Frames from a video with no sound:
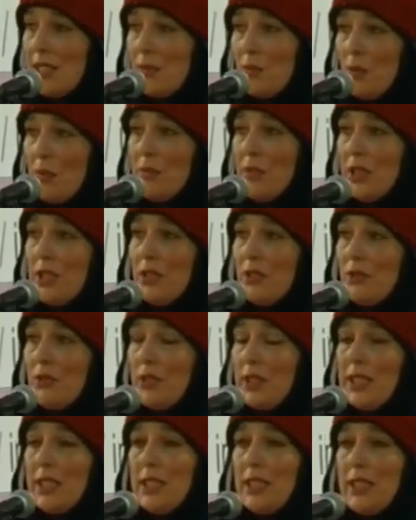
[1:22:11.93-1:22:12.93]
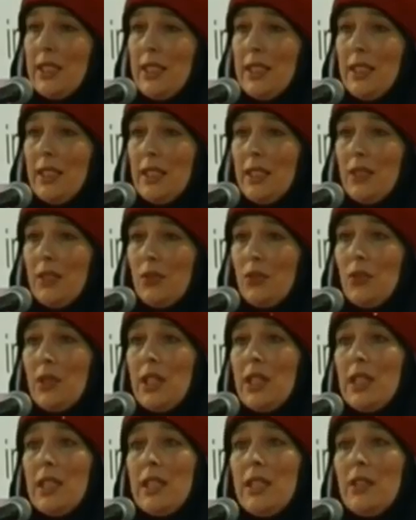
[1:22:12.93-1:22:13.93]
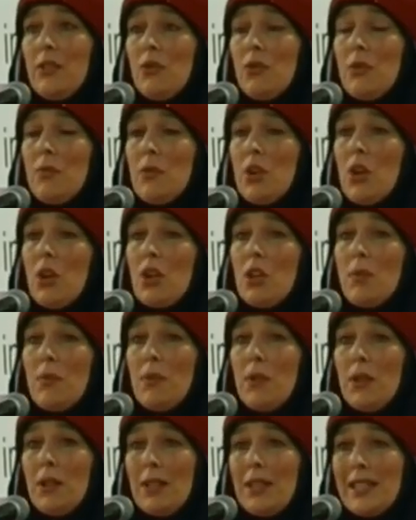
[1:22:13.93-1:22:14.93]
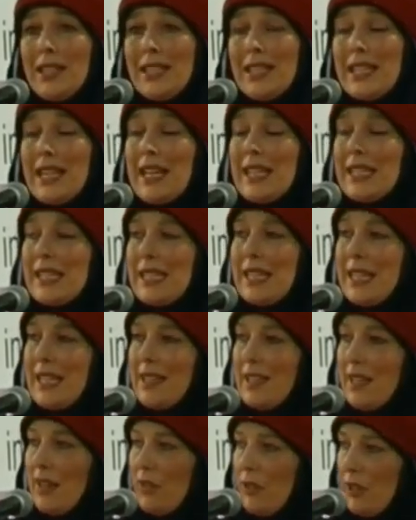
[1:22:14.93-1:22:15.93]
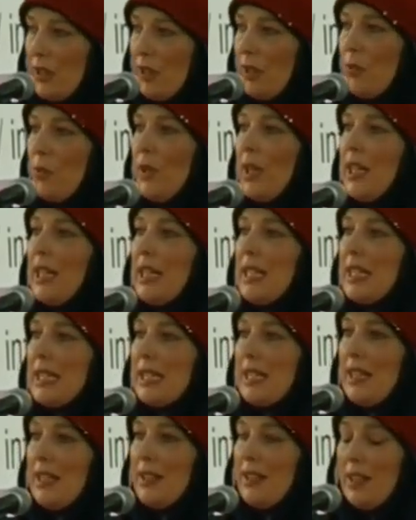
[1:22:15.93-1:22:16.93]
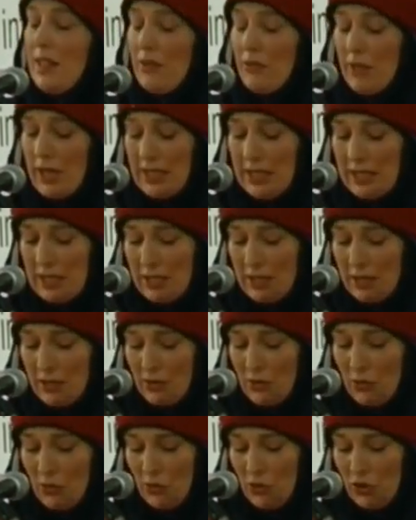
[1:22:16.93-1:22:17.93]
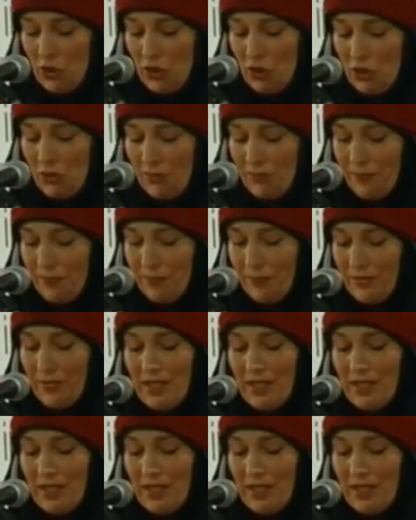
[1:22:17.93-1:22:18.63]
These women are really, really remarkable, and as I say, they're in the wings and they're ready to launch.